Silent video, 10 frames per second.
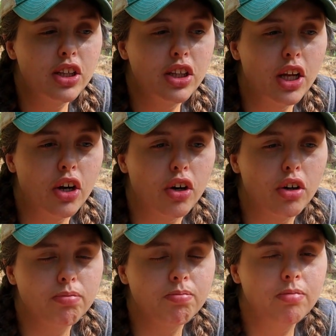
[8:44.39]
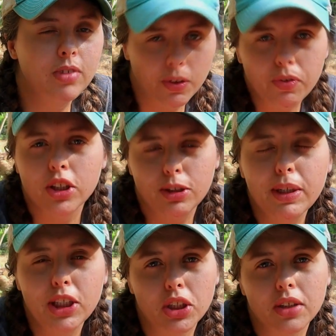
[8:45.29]
that are different
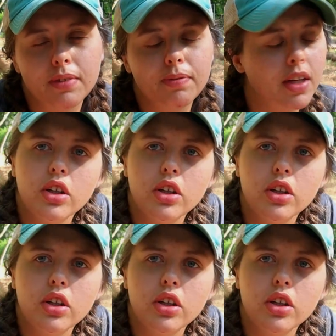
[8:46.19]
species.